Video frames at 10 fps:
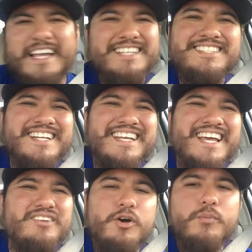he's going to
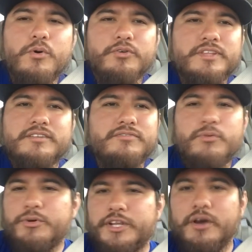get no more than
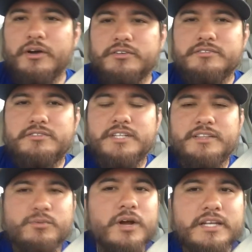40 yards
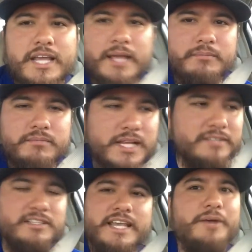in the run game.
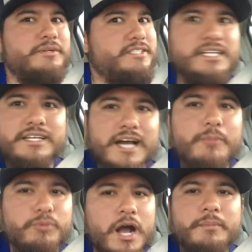That's a guarantee. I'll
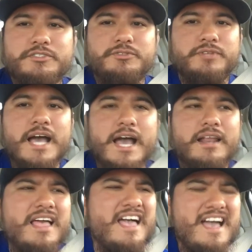promise you that.
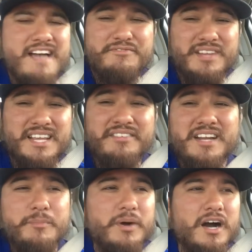After giving
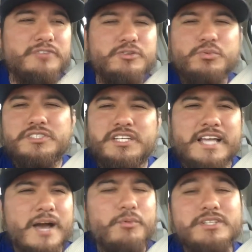up 100, which the
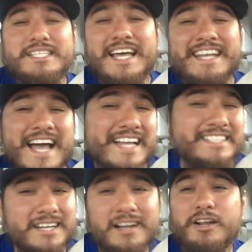Cowboys had
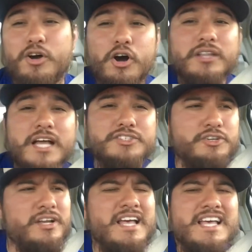not done at all last
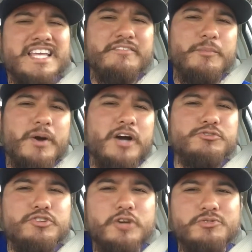year, give up
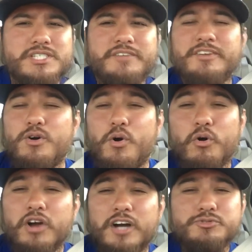100 yards receiving
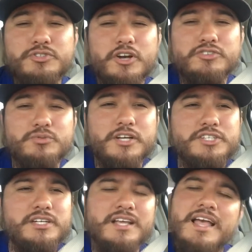or 100 yards
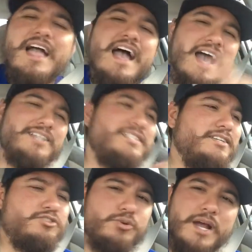rushing.
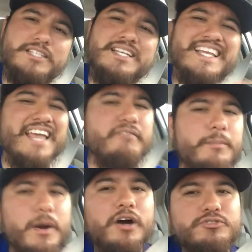Actually, scratch it. They gave
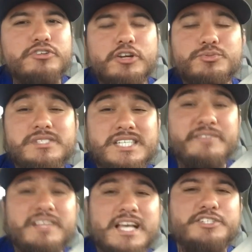up 100 yards
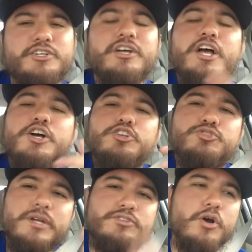receiving last year
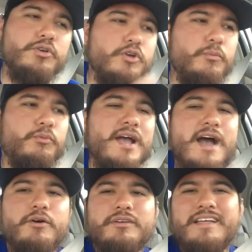to Antonio
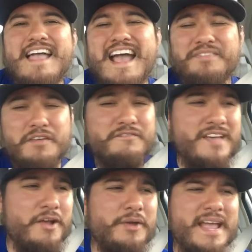Brown at the
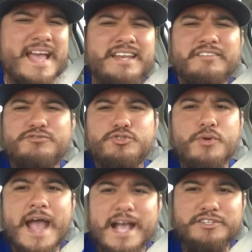very end of
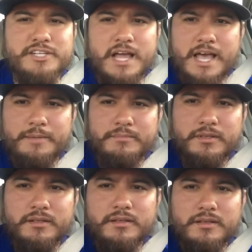trash time
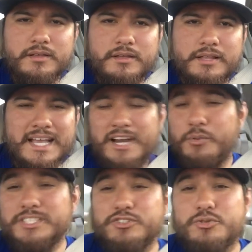and it
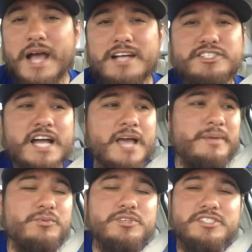wasn't trash time.
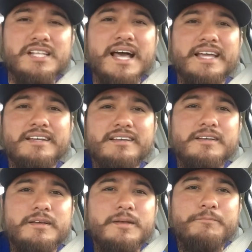It was like
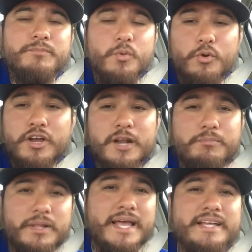we're gonna
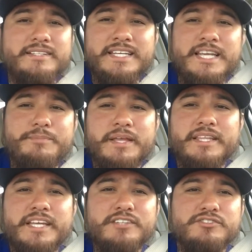play deep in
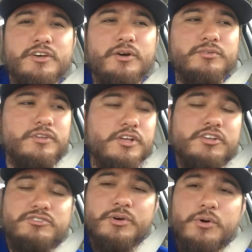the end zone
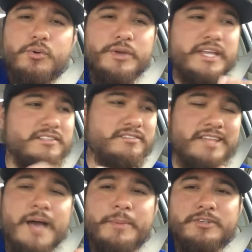so we can
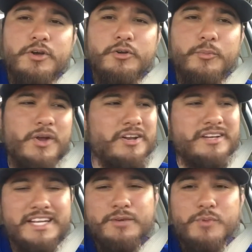stop Antonio Brown.
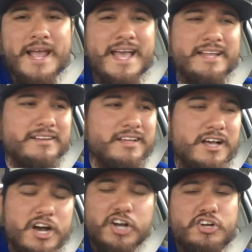And he ran
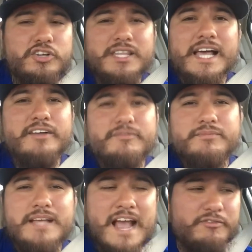a good like
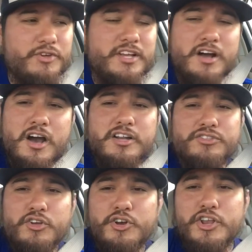after he caught a
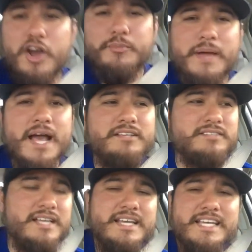30-yard pass,
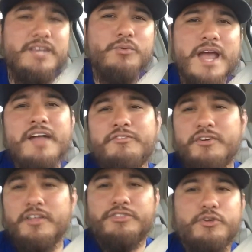he ran for
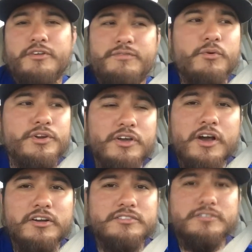another 30, 40
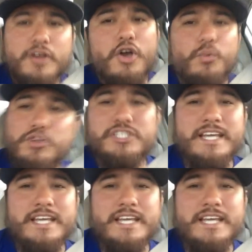yards, which